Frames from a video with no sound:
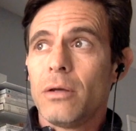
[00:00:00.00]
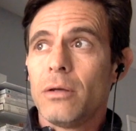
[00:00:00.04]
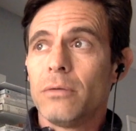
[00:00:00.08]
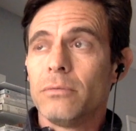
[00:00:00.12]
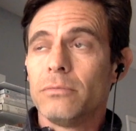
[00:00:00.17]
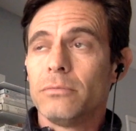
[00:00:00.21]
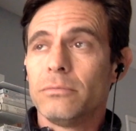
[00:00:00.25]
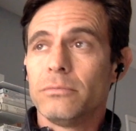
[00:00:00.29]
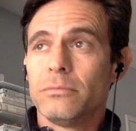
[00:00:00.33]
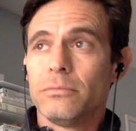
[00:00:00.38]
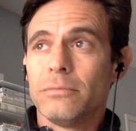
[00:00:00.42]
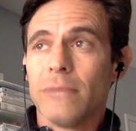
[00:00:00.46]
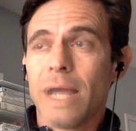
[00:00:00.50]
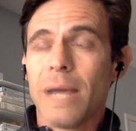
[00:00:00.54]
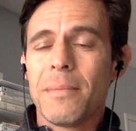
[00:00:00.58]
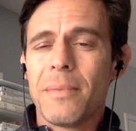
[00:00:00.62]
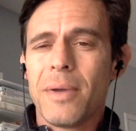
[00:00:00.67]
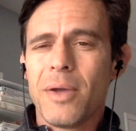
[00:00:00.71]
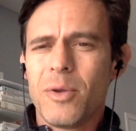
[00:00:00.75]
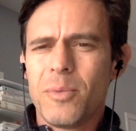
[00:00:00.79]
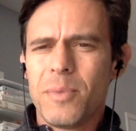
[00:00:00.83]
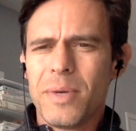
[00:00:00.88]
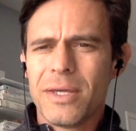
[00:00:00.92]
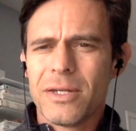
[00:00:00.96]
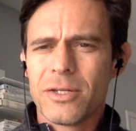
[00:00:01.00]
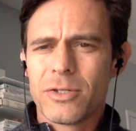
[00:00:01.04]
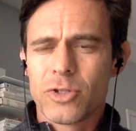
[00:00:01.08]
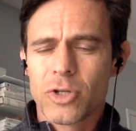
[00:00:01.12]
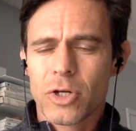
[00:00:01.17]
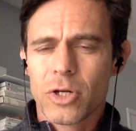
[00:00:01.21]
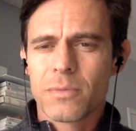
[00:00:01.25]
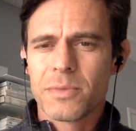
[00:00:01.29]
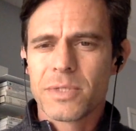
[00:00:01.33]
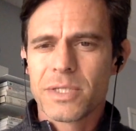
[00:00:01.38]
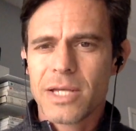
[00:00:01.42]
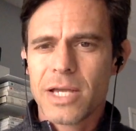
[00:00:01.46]
mm, might maybe be in a
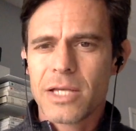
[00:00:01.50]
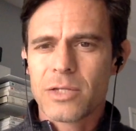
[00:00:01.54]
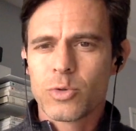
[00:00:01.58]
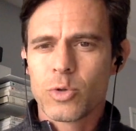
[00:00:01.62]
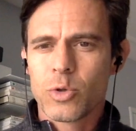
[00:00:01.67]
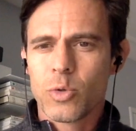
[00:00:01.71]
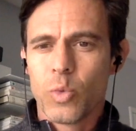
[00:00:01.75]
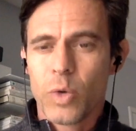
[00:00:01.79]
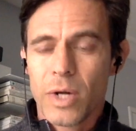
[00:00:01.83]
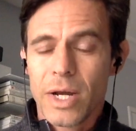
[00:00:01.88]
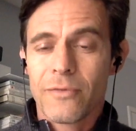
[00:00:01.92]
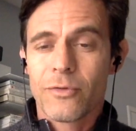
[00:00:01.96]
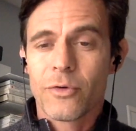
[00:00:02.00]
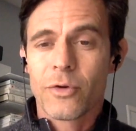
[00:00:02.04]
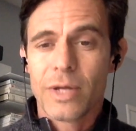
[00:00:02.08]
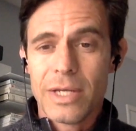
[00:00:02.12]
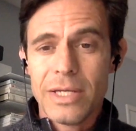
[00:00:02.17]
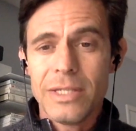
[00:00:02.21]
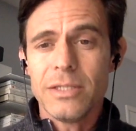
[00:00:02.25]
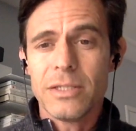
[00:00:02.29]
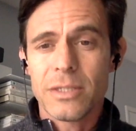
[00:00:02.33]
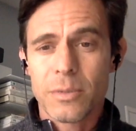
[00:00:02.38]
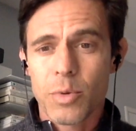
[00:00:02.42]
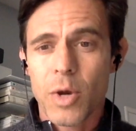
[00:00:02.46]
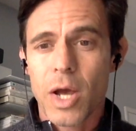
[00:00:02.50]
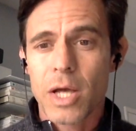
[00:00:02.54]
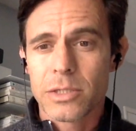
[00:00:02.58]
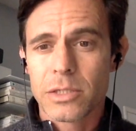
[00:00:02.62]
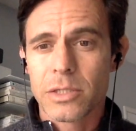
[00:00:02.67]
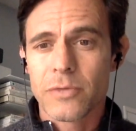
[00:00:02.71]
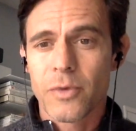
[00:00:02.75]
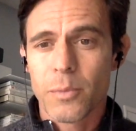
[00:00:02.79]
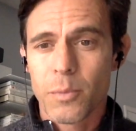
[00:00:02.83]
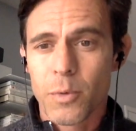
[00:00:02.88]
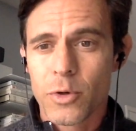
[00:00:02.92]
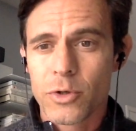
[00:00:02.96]
circumstance where whatever is in the process
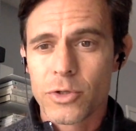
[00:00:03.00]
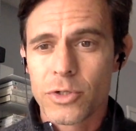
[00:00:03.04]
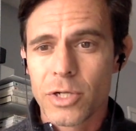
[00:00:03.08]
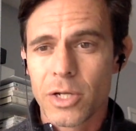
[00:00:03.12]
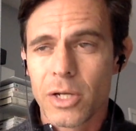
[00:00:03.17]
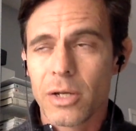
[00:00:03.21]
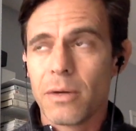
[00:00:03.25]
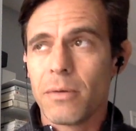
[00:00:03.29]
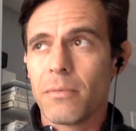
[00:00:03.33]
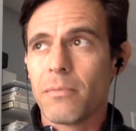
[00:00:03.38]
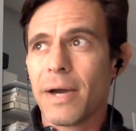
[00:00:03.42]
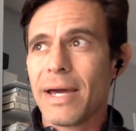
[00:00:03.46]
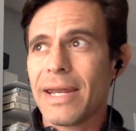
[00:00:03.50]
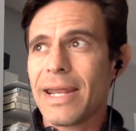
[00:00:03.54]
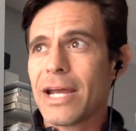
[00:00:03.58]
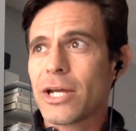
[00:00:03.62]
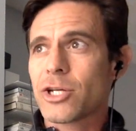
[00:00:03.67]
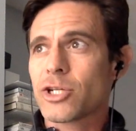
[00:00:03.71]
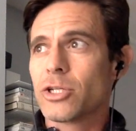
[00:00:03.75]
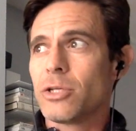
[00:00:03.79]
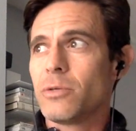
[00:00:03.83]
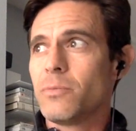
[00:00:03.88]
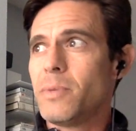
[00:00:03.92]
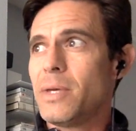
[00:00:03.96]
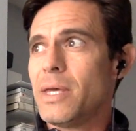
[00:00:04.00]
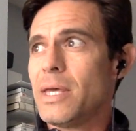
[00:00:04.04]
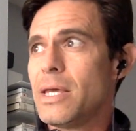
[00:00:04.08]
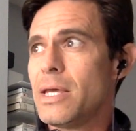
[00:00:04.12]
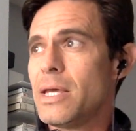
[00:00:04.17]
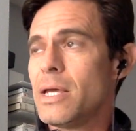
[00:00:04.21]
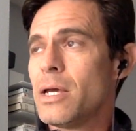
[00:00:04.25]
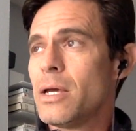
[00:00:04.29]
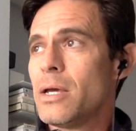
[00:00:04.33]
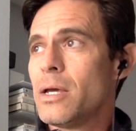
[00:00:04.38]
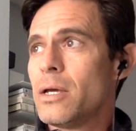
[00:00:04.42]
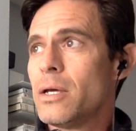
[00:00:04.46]
of emerging might actually
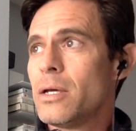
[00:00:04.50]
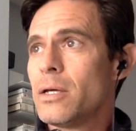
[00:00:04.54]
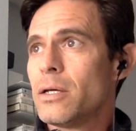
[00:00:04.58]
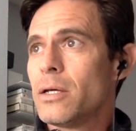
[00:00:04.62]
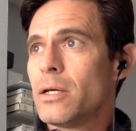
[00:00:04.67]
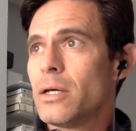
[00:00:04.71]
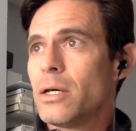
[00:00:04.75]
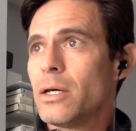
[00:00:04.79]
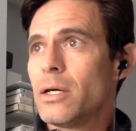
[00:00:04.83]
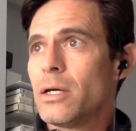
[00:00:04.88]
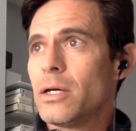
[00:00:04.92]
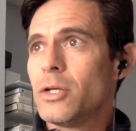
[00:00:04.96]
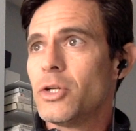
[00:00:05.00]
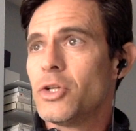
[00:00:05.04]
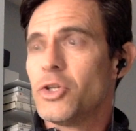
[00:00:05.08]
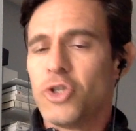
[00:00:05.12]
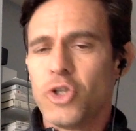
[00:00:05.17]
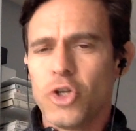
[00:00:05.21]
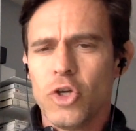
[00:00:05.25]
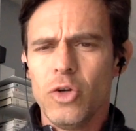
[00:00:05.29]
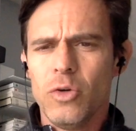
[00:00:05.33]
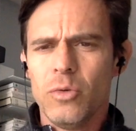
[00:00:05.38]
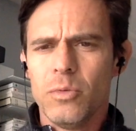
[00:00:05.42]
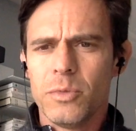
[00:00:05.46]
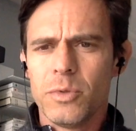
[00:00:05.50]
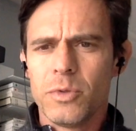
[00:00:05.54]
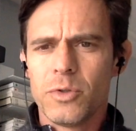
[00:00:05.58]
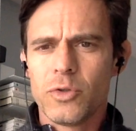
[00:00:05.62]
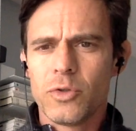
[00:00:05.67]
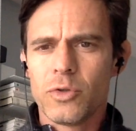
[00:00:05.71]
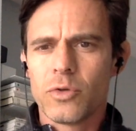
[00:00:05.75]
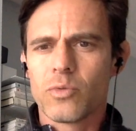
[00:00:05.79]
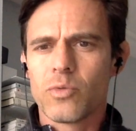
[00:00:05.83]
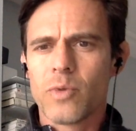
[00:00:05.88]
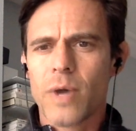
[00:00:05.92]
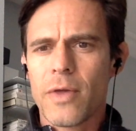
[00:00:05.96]
be uh, doomed
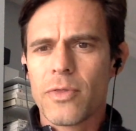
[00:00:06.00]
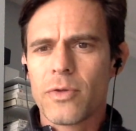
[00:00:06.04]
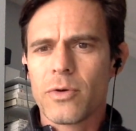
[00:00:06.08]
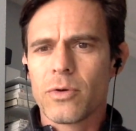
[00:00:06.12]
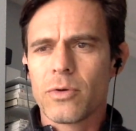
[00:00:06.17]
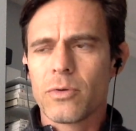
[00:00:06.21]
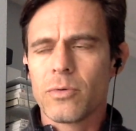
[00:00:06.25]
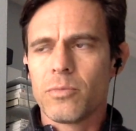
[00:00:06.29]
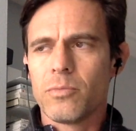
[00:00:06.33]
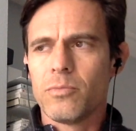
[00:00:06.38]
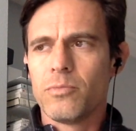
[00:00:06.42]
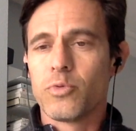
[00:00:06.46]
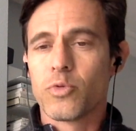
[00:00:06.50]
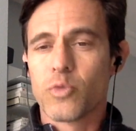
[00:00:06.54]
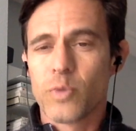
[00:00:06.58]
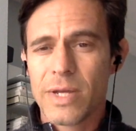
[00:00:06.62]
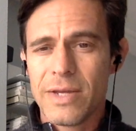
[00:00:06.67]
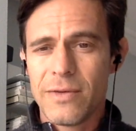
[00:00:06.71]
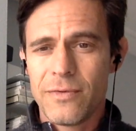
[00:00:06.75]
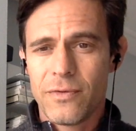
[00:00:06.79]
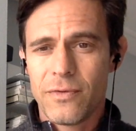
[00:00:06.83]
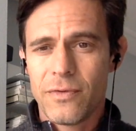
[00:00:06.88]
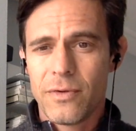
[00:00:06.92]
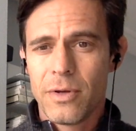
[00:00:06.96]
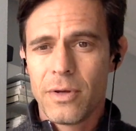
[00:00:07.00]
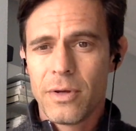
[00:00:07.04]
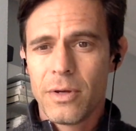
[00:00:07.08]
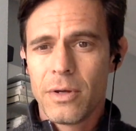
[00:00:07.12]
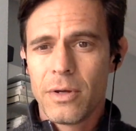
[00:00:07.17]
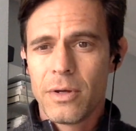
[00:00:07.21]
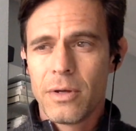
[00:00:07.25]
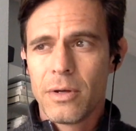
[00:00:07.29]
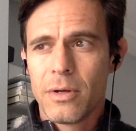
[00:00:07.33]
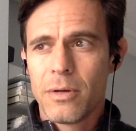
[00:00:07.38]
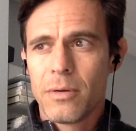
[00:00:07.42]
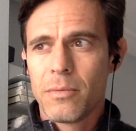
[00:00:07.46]
to a rather brief
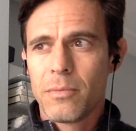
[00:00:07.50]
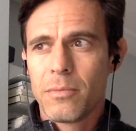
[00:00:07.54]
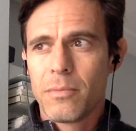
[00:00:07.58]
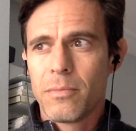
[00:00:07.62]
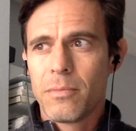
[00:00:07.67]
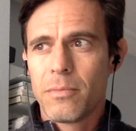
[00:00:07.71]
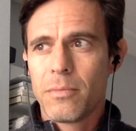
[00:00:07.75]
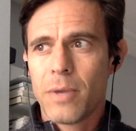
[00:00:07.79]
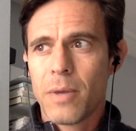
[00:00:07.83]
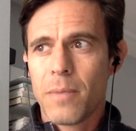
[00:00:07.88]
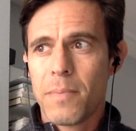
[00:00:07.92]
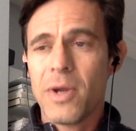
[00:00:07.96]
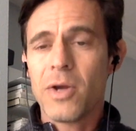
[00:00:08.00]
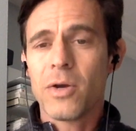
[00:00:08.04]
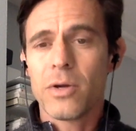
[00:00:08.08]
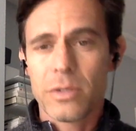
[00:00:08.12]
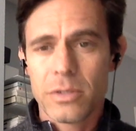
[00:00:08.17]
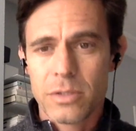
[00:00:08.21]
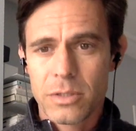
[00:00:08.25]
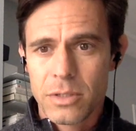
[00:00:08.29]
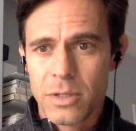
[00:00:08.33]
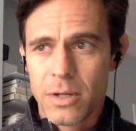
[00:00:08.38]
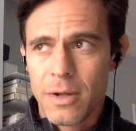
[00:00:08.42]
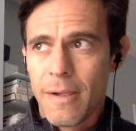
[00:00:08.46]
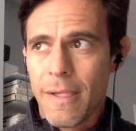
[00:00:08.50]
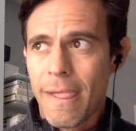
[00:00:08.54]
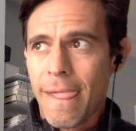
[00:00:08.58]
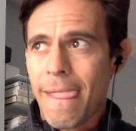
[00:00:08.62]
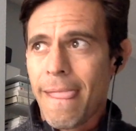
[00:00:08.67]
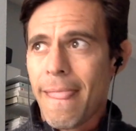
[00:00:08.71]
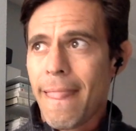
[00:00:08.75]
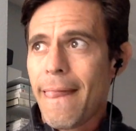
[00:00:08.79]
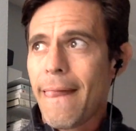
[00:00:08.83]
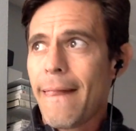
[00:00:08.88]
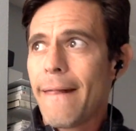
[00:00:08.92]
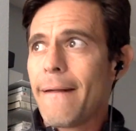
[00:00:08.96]
appearance.
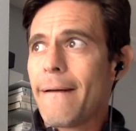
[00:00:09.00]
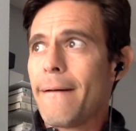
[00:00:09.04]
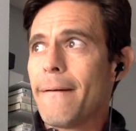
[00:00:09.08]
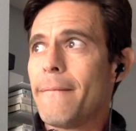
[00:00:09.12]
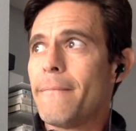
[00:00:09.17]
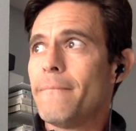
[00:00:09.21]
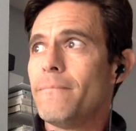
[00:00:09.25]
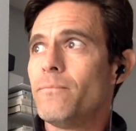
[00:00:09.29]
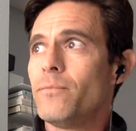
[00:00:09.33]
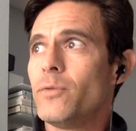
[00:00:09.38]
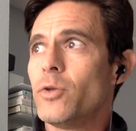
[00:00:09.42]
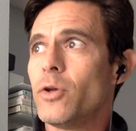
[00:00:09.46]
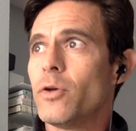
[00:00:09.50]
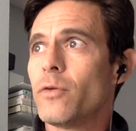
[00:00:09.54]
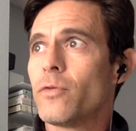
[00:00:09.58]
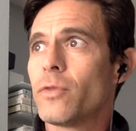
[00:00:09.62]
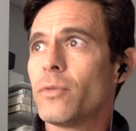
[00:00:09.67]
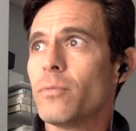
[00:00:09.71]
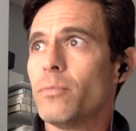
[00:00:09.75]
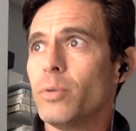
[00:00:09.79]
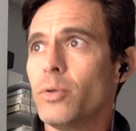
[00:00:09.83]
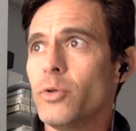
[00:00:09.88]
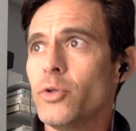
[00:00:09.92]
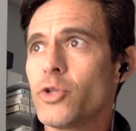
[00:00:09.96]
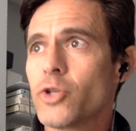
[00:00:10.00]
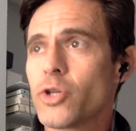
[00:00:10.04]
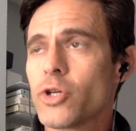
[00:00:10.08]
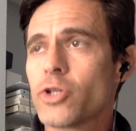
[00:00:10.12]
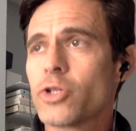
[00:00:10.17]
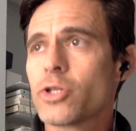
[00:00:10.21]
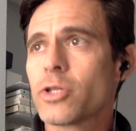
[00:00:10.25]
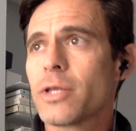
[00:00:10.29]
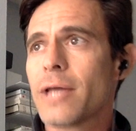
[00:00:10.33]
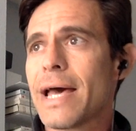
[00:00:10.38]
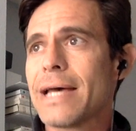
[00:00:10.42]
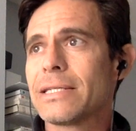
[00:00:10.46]
Um, you know, if the Blue
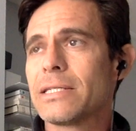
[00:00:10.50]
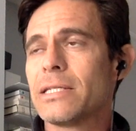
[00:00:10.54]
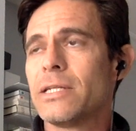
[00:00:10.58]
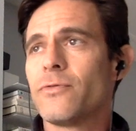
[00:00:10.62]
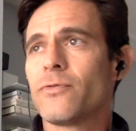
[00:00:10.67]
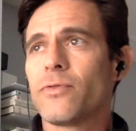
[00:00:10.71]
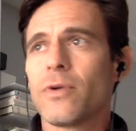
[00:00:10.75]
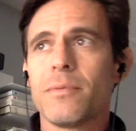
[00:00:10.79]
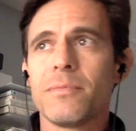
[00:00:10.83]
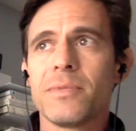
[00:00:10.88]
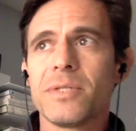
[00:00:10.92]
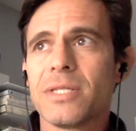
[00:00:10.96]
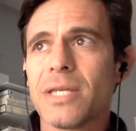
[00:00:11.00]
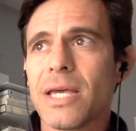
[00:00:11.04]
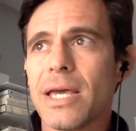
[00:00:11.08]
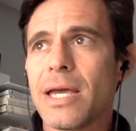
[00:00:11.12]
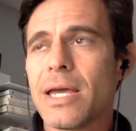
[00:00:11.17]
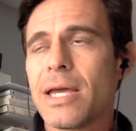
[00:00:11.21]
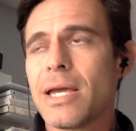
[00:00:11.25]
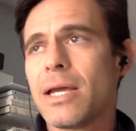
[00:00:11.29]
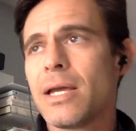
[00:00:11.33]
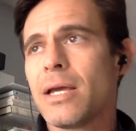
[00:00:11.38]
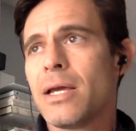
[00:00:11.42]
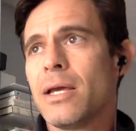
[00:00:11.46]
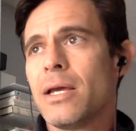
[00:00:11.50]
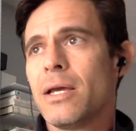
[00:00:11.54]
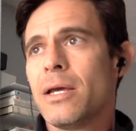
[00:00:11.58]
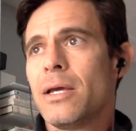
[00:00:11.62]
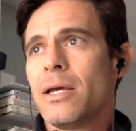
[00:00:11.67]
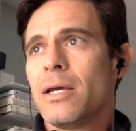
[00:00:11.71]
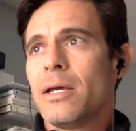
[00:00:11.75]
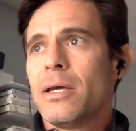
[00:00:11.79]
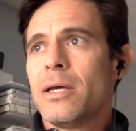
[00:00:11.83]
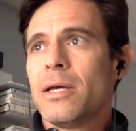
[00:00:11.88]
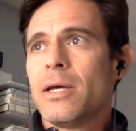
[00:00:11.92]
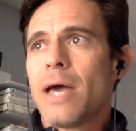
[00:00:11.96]
Church lasted from, say,
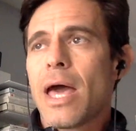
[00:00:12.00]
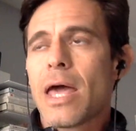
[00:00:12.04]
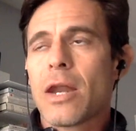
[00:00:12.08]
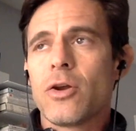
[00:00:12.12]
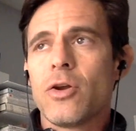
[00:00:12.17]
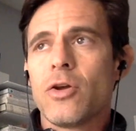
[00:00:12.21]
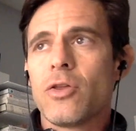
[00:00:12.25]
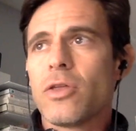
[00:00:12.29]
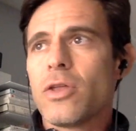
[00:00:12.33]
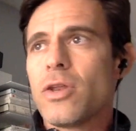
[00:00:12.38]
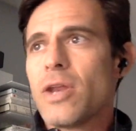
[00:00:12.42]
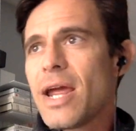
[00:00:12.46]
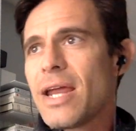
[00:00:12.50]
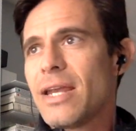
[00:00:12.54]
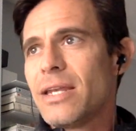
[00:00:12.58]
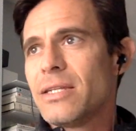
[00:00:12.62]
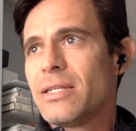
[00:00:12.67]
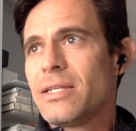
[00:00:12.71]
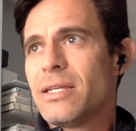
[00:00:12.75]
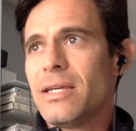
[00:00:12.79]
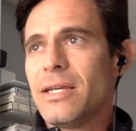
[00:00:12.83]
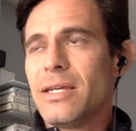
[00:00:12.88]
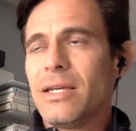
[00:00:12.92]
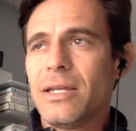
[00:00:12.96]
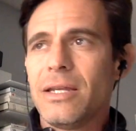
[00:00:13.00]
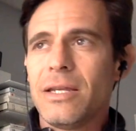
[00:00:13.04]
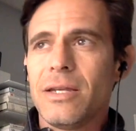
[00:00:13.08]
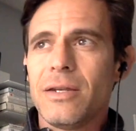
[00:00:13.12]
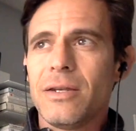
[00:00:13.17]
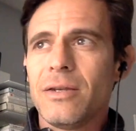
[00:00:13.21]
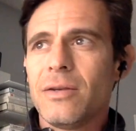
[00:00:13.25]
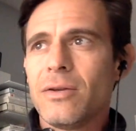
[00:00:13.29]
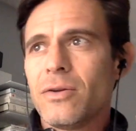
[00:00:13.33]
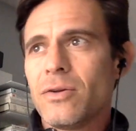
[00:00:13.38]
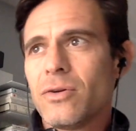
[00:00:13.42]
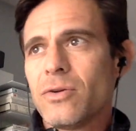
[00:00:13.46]
I don't know, the
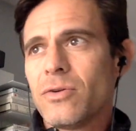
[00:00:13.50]
1940s,